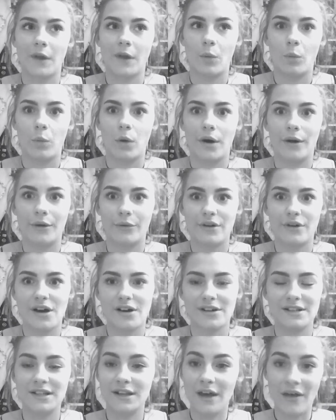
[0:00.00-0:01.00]
one or
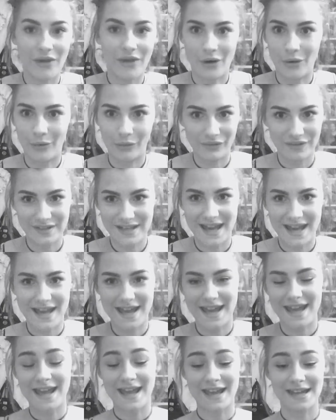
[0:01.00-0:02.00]
not the whole
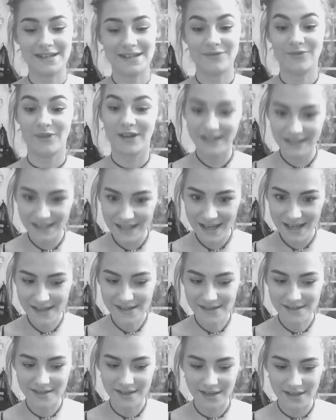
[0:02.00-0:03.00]
day, and finally I
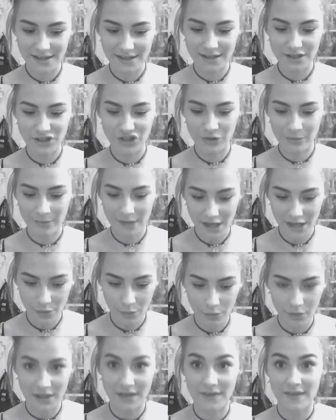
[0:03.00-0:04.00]
decided to make
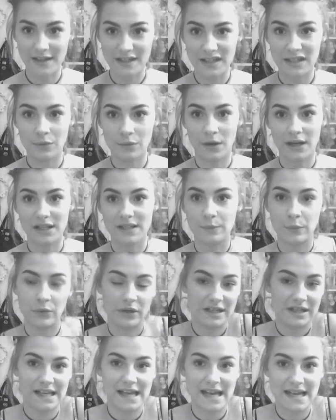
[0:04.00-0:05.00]
one, and that's why it's
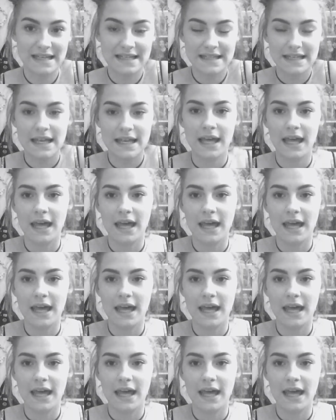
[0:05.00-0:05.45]
pretty late.